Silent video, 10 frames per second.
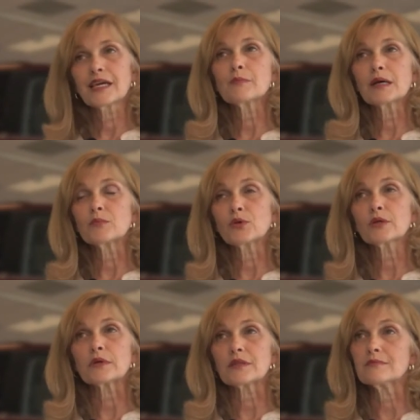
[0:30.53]
came on
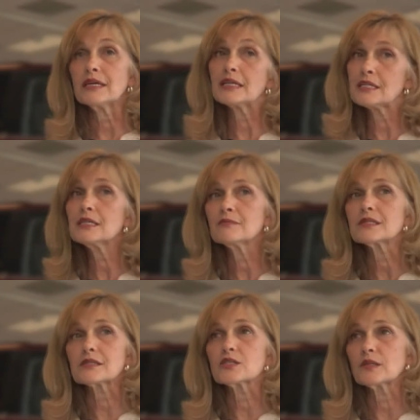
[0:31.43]
board with them. And Tim
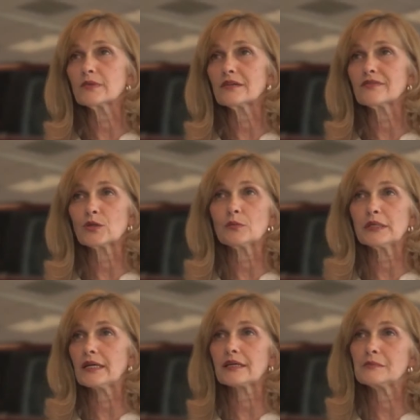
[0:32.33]
is a chip off the old block.